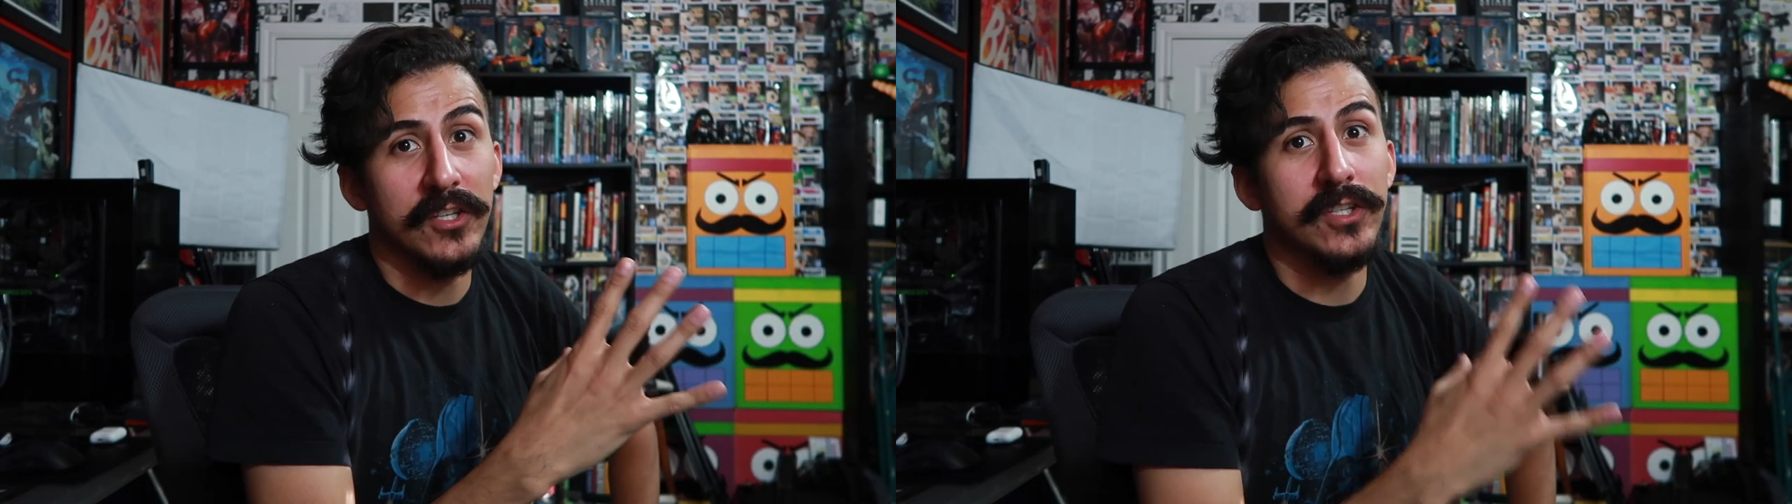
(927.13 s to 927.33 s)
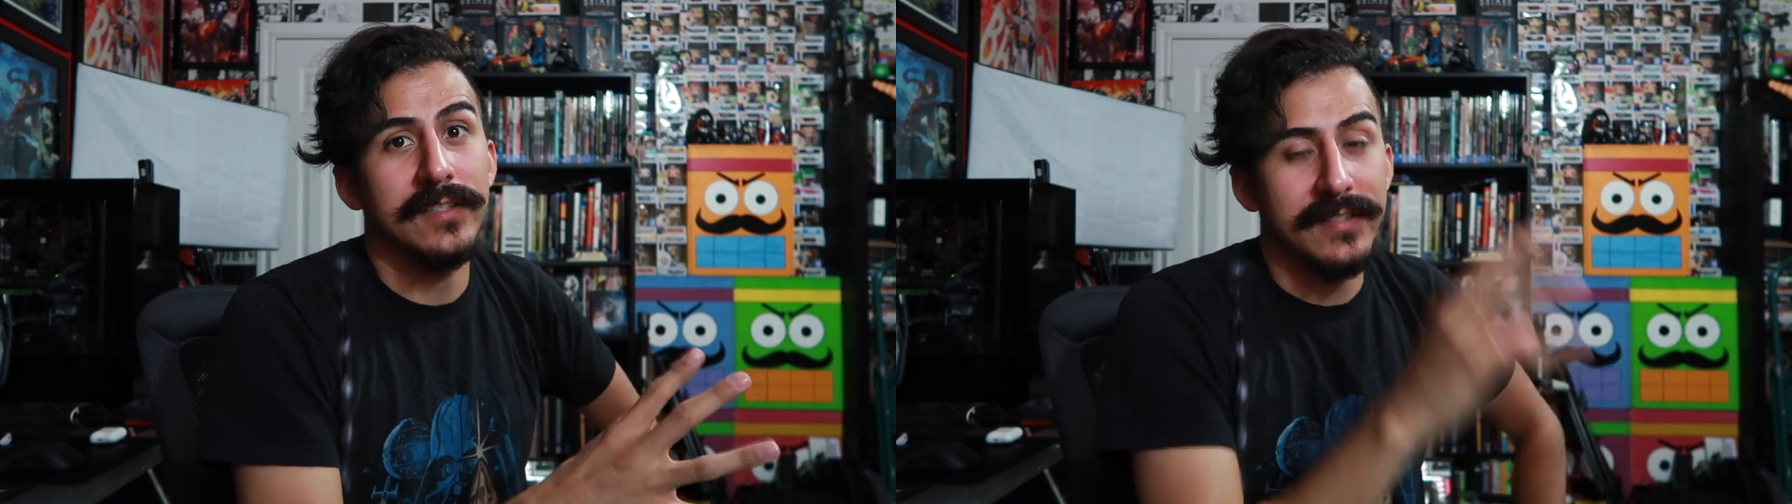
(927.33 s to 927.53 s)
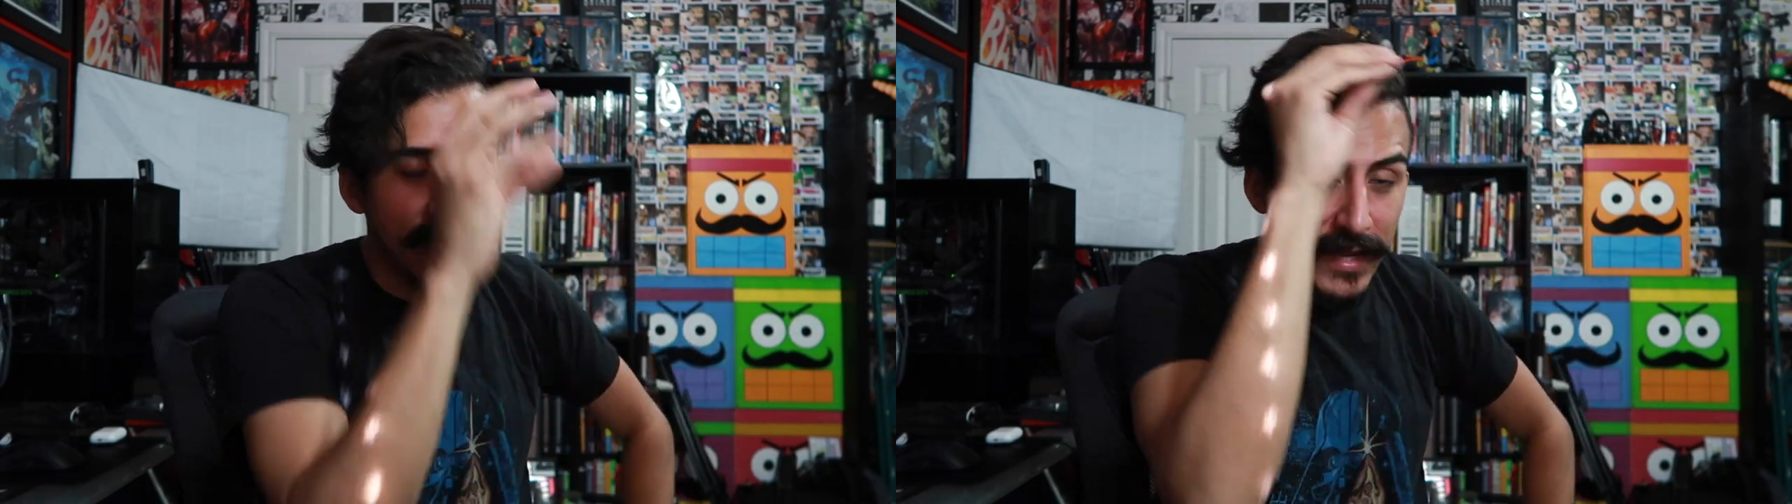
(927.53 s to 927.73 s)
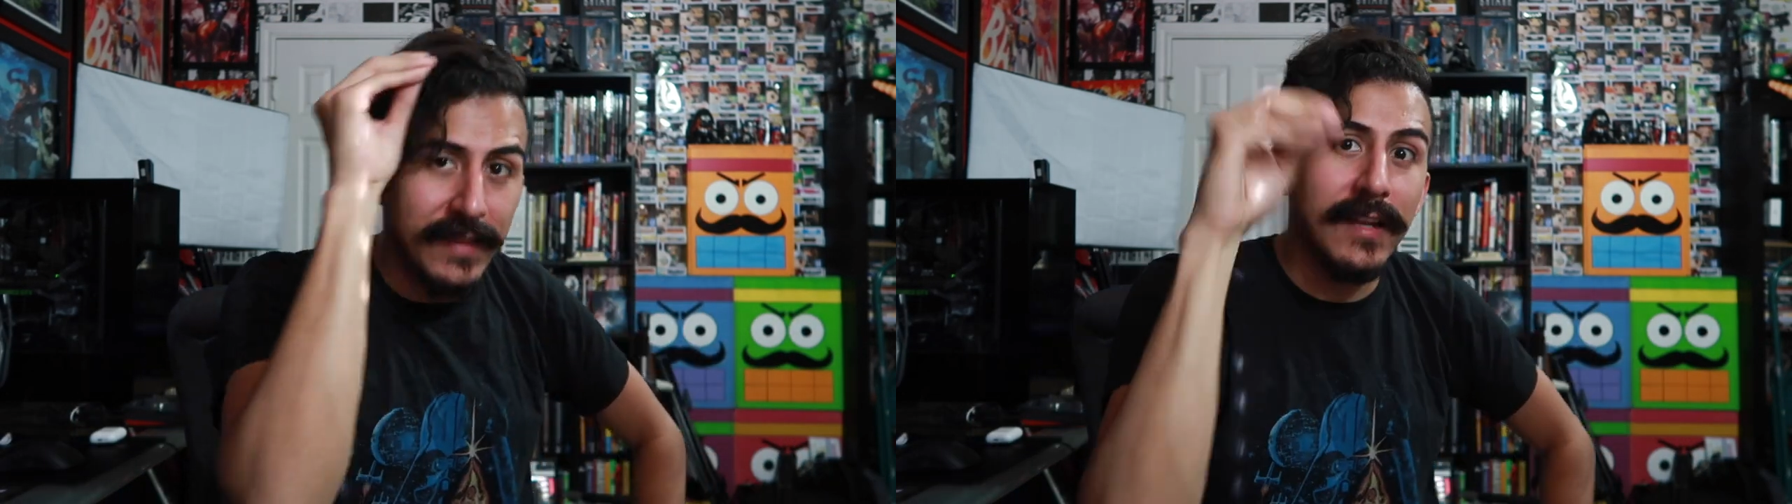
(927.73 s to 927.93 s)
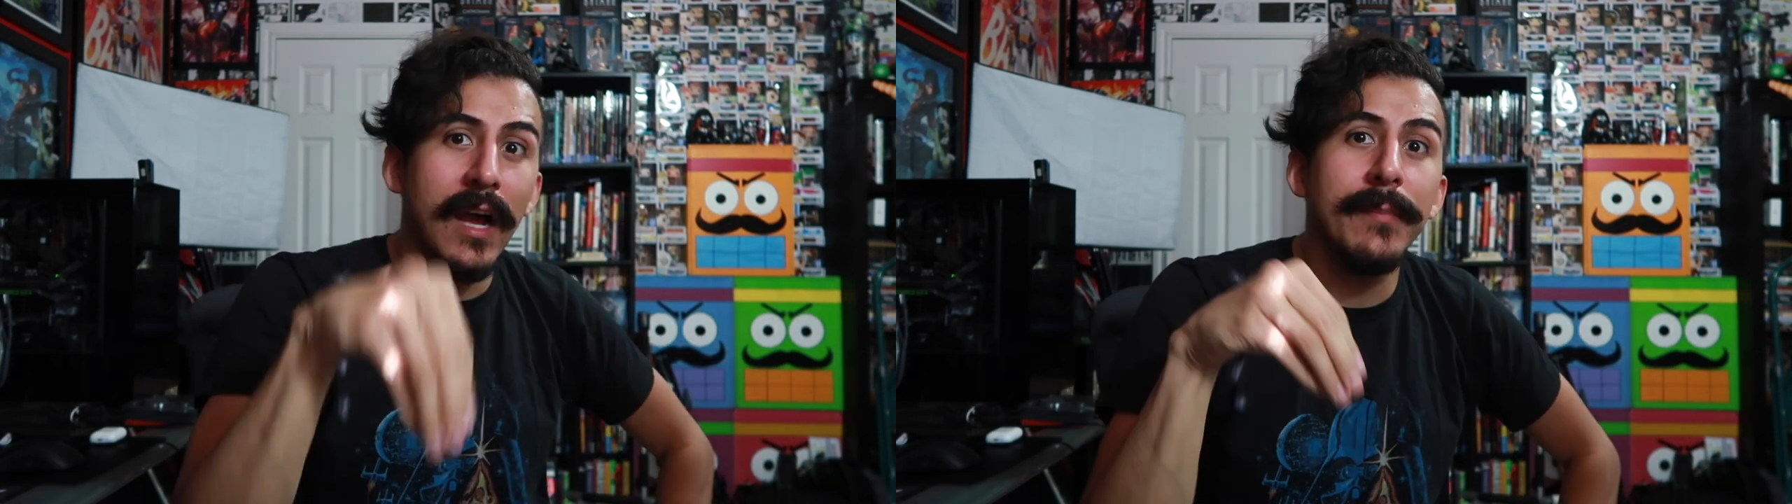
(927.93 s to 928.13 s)
I should say,
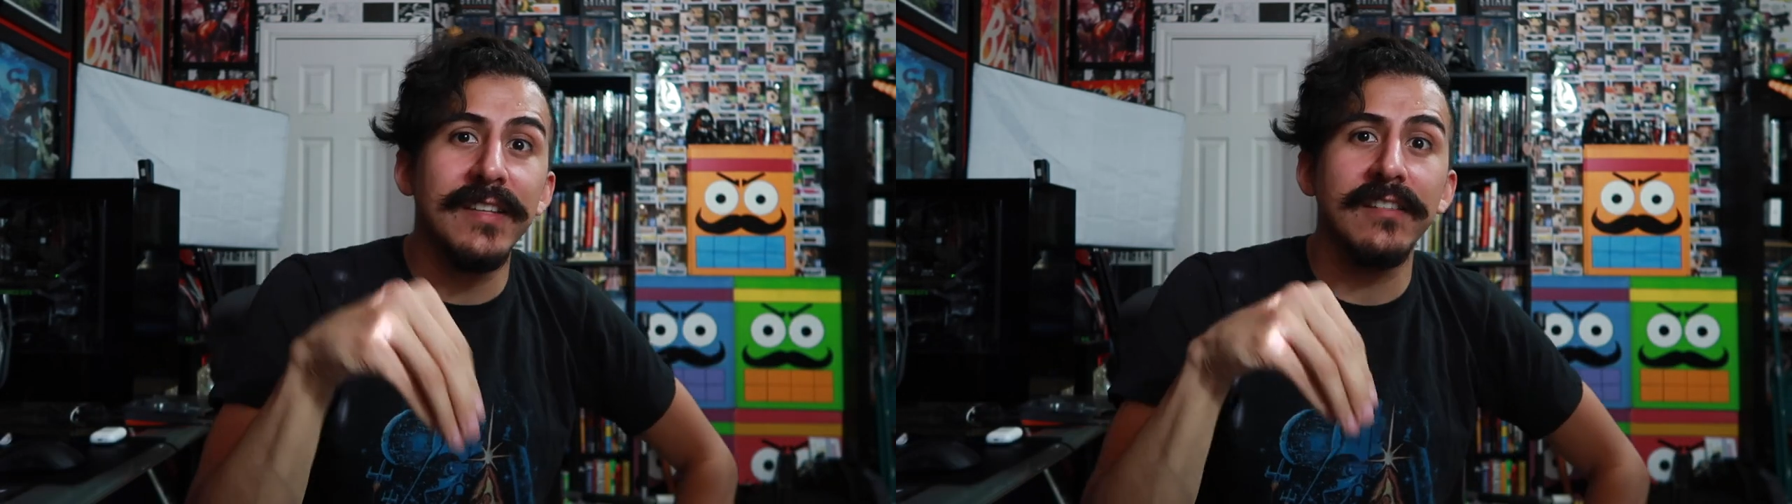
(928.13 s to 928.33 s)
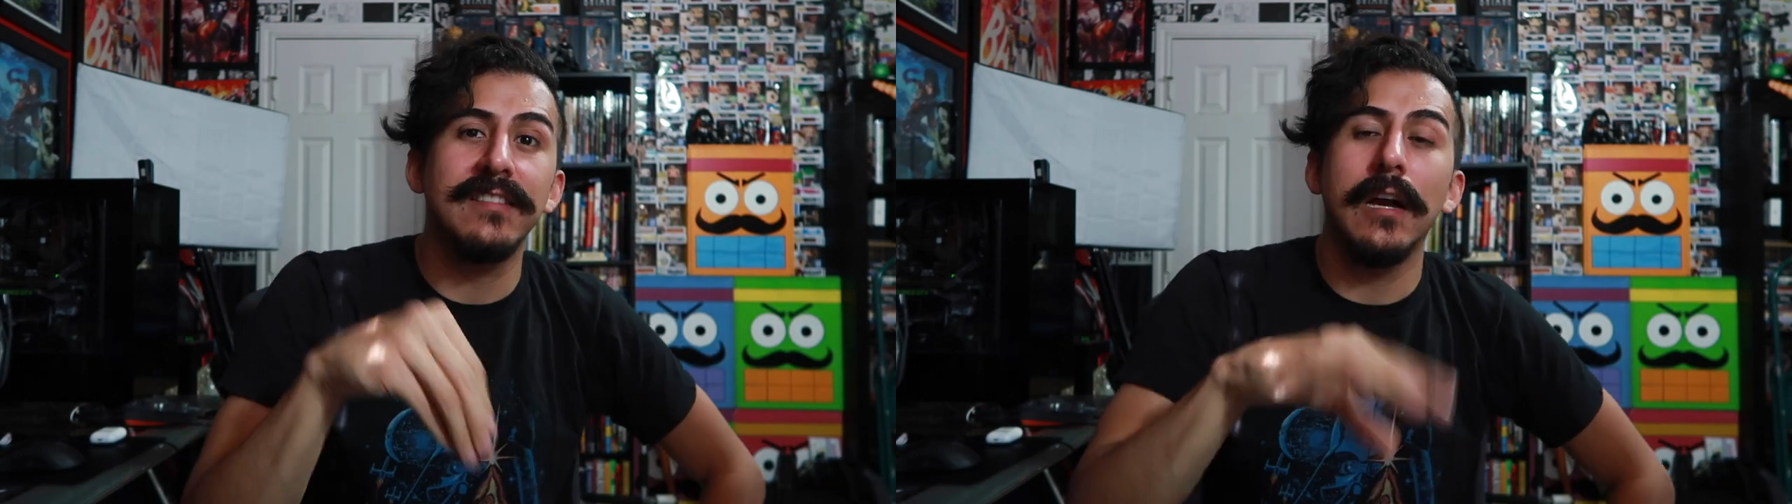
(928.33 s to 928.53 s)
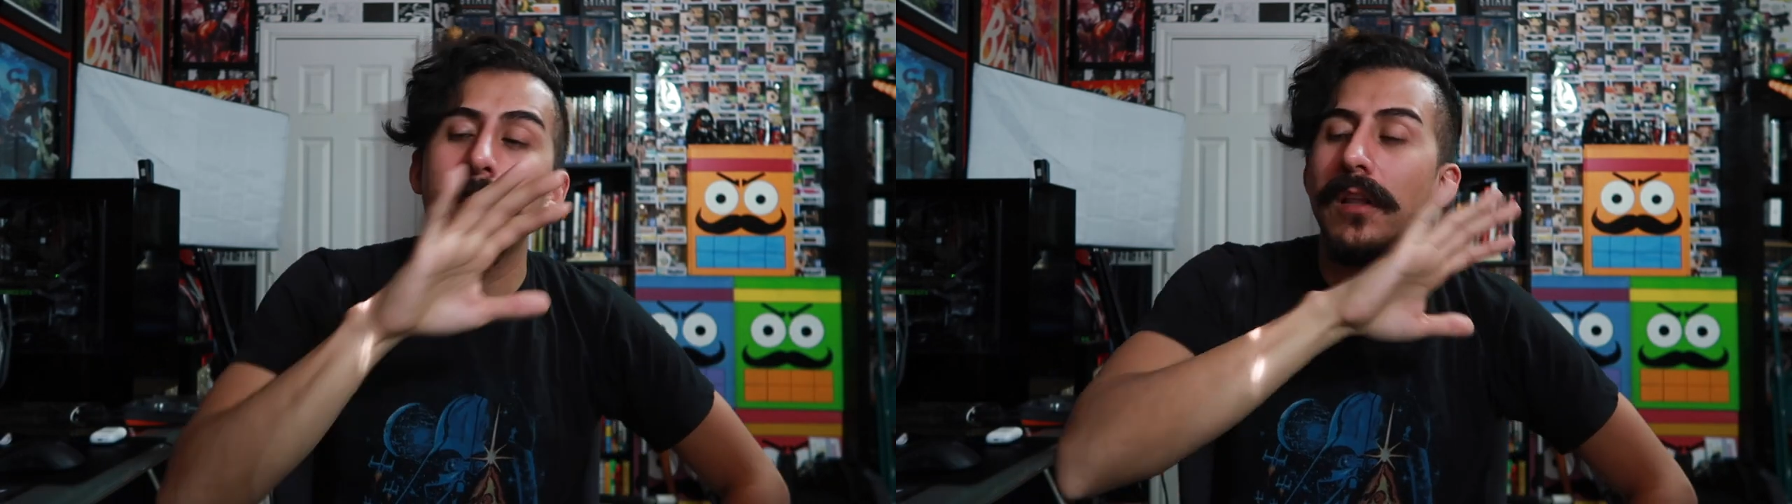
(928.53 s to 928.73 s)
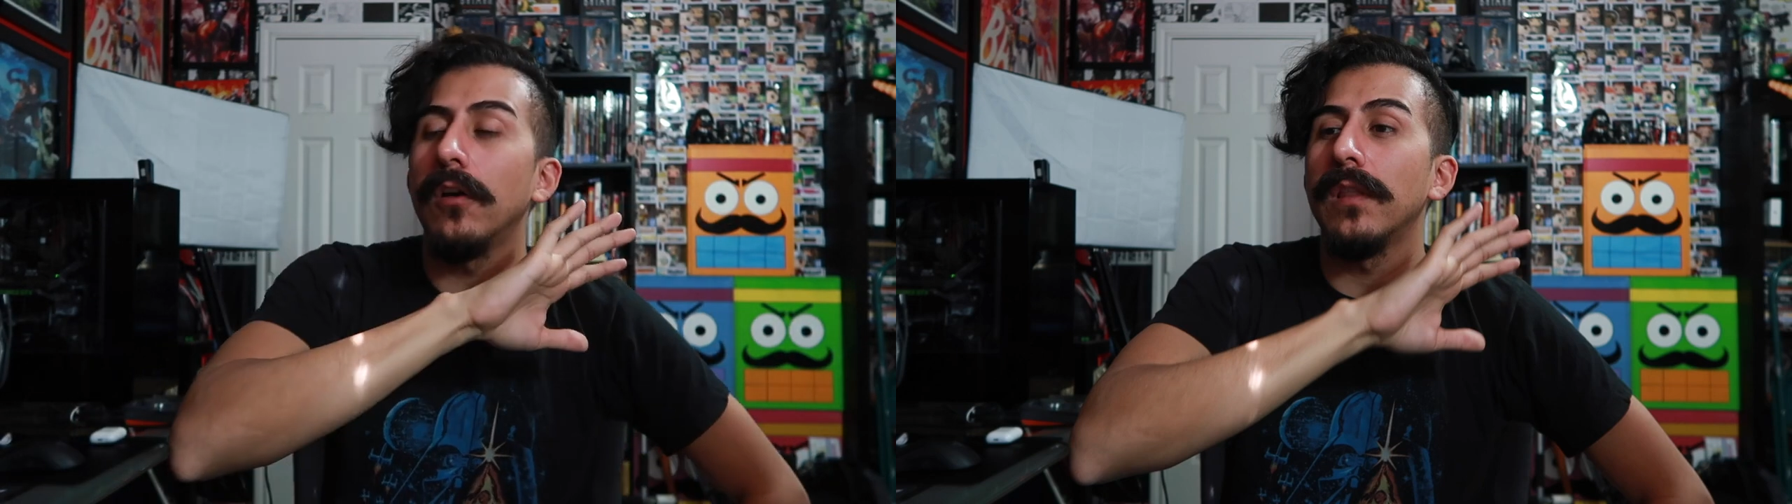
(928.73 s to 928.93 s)
in the comment section down below,